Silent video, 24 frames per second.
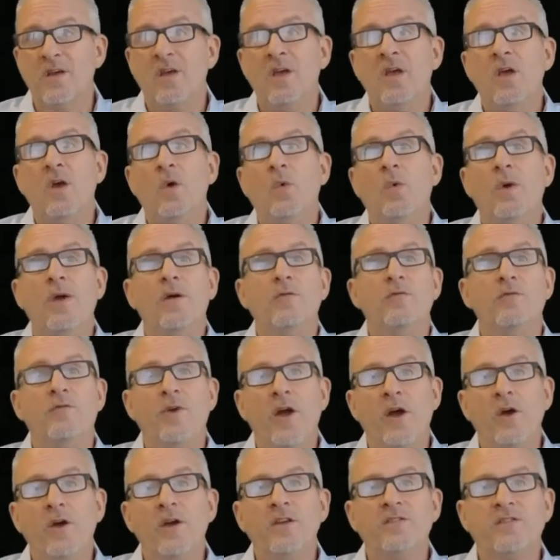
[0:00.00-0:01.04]
we have
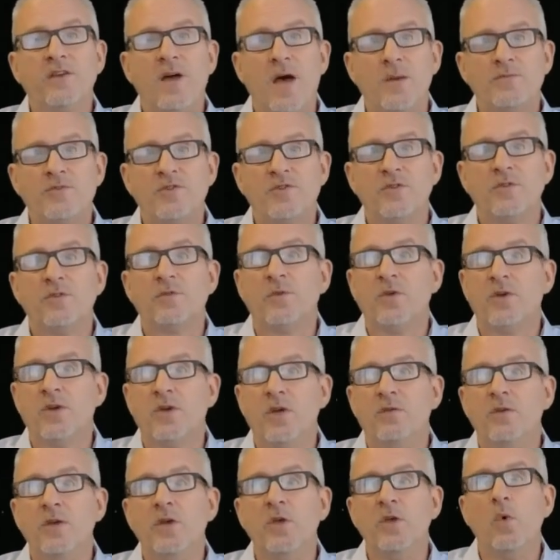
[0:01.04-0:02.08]
various options for
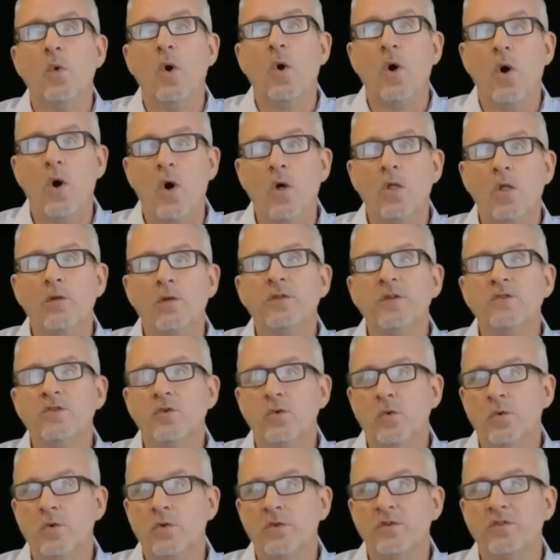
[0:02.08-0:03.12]
giving you all of the
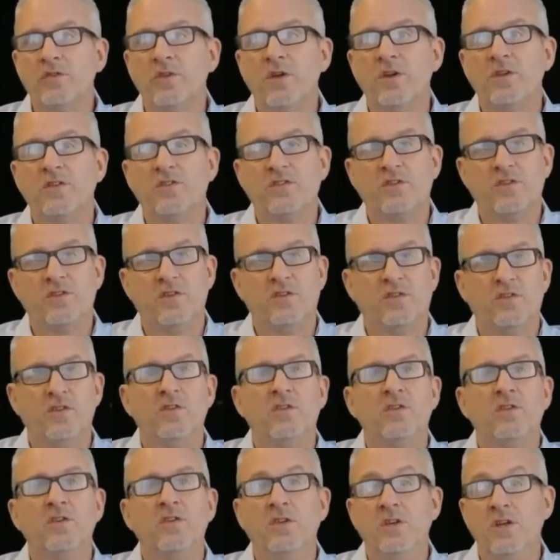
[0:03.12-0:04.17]
tools and
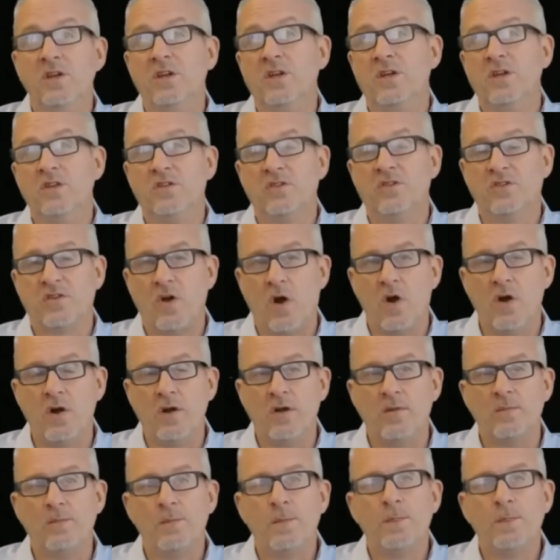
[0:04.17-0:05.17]
assistance you need to get started.